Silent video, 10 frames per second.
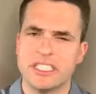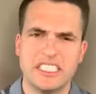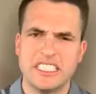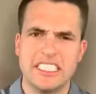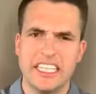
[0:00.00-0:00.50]

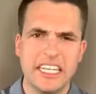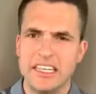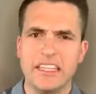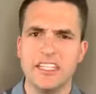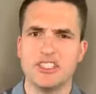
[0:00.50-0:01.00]
Did
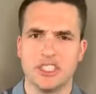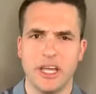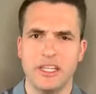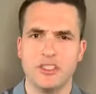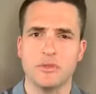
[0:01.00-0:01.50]
anything
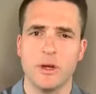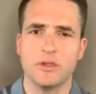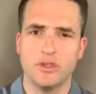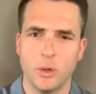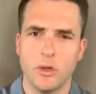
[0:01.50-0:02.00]
change
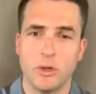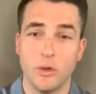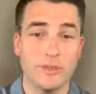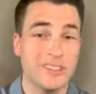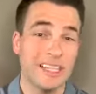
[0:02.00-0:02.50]
around your
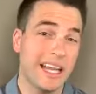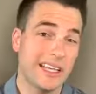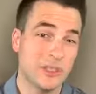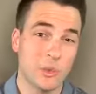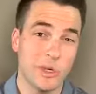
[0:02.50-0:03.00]
goals in the
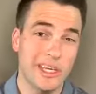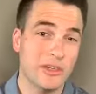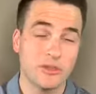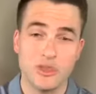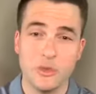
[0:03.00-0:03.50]
last week or
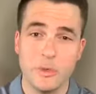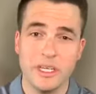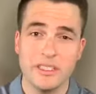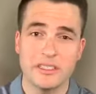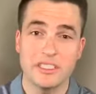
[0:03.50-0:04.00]
2
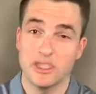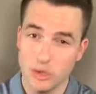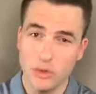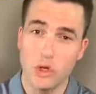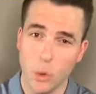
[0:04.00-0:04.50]
weeks? Did your
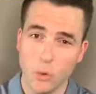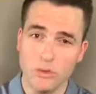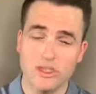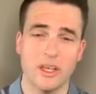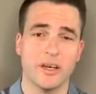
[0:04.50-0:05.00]

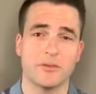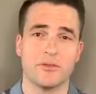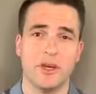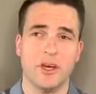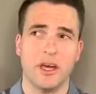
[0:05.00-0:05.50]
goals of
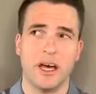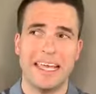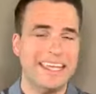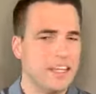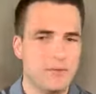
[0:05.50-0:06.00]

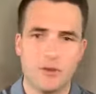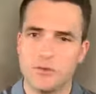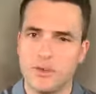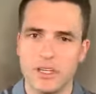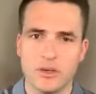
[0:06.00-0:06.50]
any of your
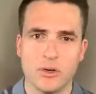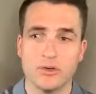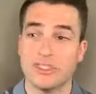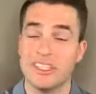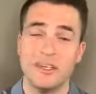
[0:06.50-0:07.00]

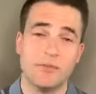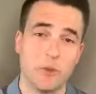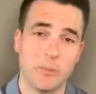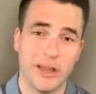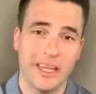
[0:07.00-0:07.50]
vehicles, any of your
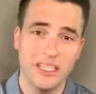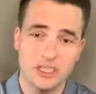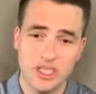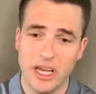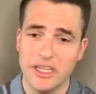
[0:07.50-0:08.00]
plan
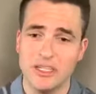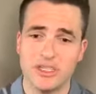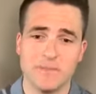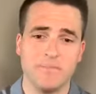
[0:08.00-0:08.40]
change?